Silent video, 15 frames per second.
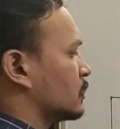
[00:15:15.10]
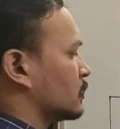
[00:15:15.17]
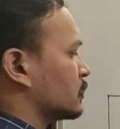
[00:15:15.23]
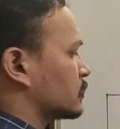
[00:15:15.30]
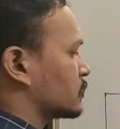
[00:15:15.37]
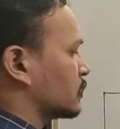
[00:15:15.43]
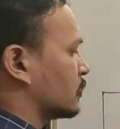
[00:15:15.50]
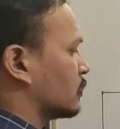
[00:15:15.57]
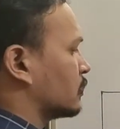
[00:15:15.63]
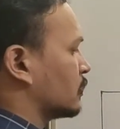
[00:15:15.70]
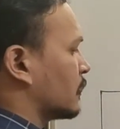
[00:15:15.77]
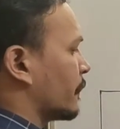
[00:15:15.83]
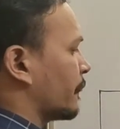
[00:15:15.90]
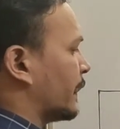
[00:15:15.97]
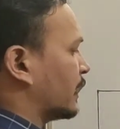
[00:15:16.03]

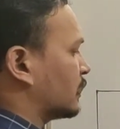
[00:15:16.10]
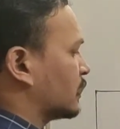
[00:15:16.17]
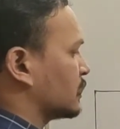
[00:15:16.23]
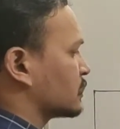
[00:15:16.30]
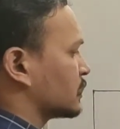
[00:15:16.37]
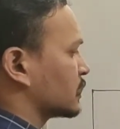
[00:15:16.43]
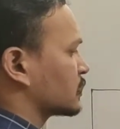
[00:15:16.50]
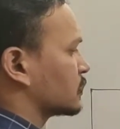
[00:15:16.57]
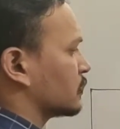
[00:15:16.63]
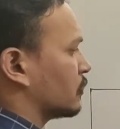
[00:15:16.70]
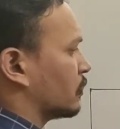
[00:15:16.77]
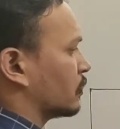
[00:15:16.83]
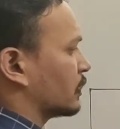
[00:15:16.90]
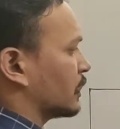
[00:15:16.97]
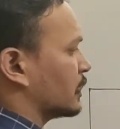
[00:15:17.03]
So 36
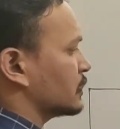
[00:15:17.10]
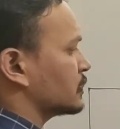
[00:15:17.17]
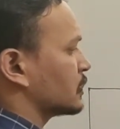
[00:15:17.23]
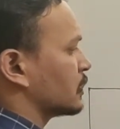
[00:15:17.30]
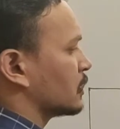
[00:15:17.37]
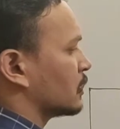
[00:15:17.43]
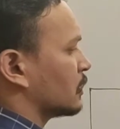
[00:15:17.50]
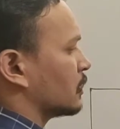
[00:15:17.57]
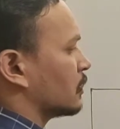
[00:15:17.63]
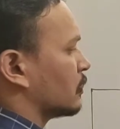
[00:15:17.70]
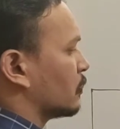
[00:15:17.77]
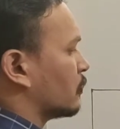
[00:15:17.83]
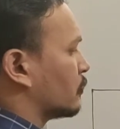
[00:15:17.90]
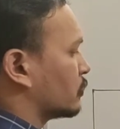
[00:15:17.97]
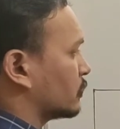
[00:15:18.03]
voltage.
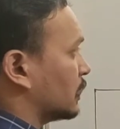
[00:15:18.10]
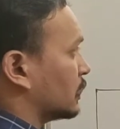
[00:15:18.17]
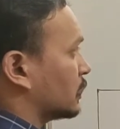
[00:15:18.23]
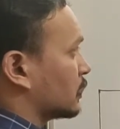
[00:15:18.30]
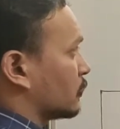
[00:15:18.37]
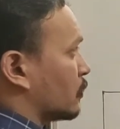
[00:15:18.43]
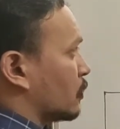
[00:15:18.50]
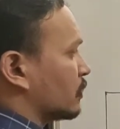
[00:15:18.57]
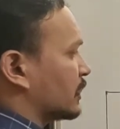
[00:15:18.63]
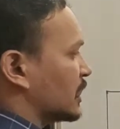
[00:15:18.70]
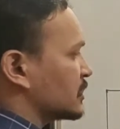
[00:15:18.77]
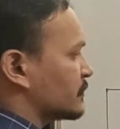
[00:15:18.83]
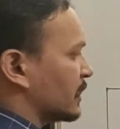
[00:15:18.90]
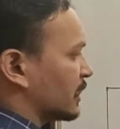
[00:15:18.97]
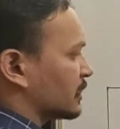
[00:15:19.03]
That
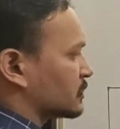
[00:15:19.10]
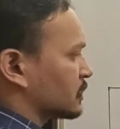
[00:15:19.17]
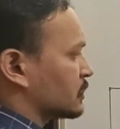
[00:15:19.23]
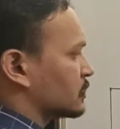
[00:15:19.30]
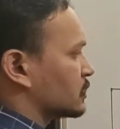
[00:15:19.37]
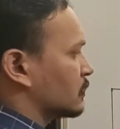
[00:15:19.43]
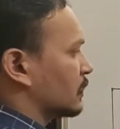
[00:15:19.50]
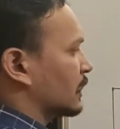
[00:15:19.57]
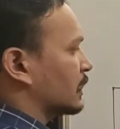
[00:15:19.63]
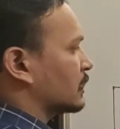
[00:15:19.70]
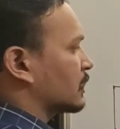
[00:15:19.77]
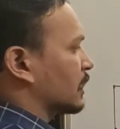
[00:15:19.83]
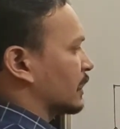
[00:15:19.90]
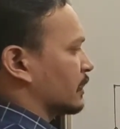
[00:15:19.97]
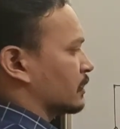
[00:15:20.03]
voltage by resistance, you will
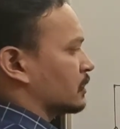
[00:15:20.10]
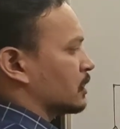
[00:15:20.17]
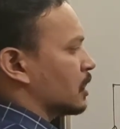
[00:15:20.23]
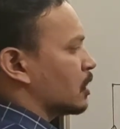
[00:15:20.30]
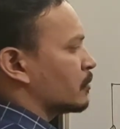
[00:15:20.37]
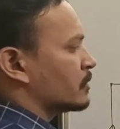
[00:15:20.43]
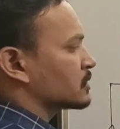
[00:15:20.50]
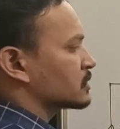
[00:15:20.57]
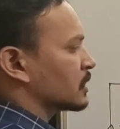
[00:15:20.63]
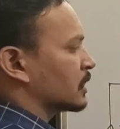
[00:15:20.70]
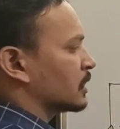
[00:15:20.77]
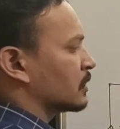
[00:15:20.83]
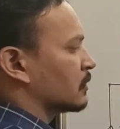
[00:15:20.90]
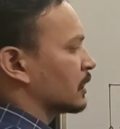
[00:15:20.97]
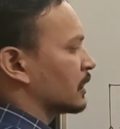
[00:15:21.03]
get current. How much
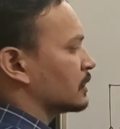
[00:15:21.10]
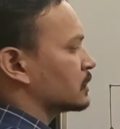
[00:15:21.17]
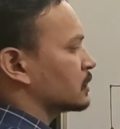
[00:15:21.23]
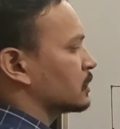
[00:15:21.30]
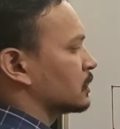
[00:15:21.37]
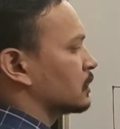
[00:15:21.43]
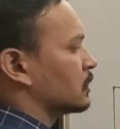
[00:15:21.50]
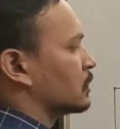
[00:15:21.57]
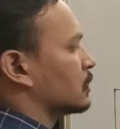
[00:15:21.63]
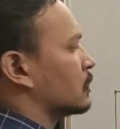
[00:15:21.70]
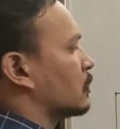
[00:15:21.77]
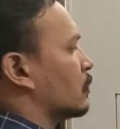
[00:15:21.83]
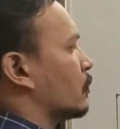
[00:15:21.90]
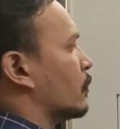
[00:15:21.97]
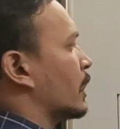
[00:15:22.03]
current you will get?
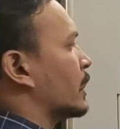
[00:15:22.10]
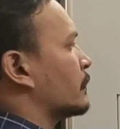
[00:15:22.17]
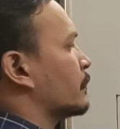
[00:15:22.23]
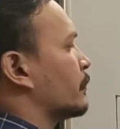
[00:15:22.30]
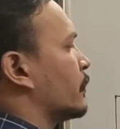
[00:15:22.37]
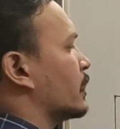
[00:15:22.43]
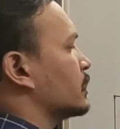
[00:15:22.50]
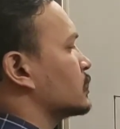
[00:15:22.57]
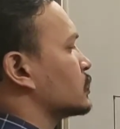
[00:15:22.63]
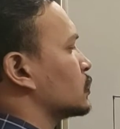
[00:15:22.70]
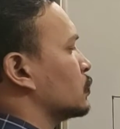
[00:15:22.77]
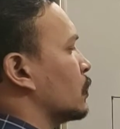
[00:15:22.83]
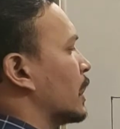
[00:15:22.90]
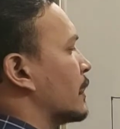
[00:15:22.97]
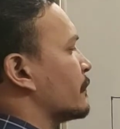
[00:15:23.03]

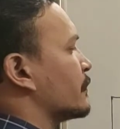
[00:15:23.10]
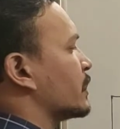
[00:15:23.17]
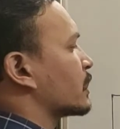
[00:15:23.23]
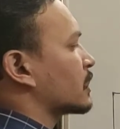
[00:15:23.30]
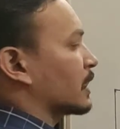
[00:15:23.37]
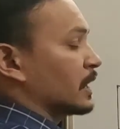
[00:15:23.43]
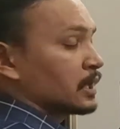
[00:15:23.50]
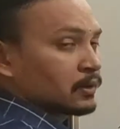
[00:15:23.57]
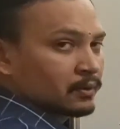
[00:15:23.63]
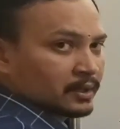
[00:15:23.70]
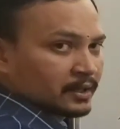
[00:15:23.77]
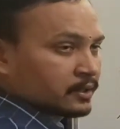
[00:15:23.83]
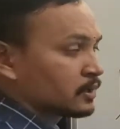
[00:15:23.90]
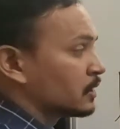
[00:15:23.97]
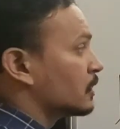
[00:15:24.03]
1.2 ampere current you will
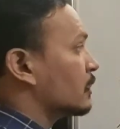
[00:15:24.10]
get.